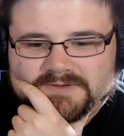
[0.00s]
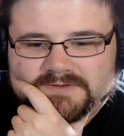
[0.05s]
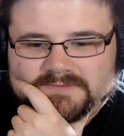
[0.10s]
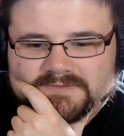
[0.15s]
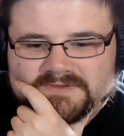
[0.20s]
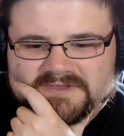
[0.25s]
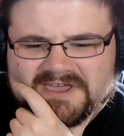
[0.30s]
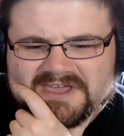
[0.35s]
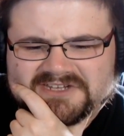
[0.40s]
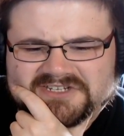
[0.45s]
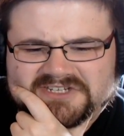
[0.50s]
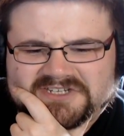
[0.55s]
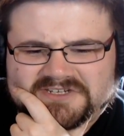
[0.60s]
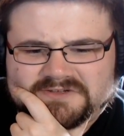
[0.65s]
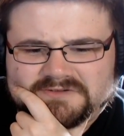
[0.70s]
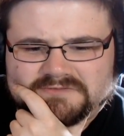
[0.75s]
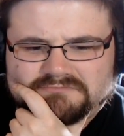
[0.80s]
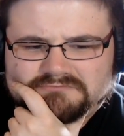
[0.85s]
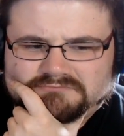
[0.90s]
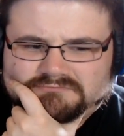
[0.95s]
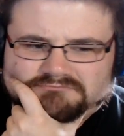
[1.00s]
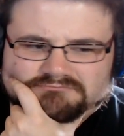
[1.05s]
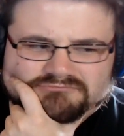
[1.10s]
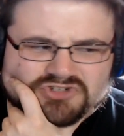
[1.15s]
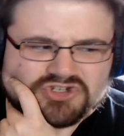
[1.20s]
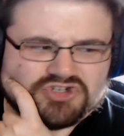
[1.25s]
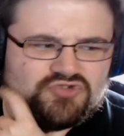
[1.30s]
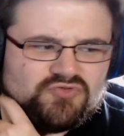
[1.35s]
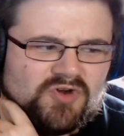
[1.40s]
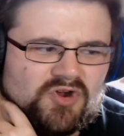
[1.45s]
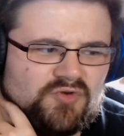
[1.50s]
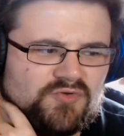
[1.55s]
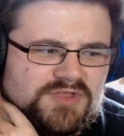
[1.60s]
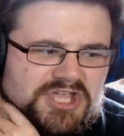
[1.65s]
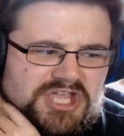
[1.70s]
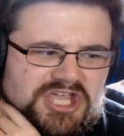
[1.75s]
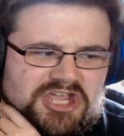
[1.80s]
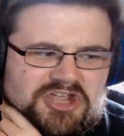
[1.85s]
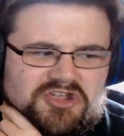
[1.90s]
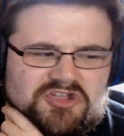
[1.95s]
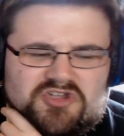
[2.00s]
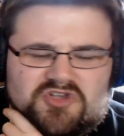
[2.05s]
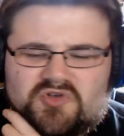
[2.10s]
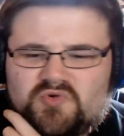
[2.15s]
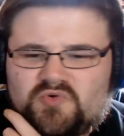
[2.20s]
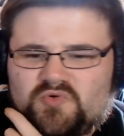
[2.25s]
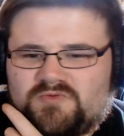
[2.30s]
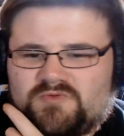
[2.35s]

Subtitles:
Yes. Screw the EU.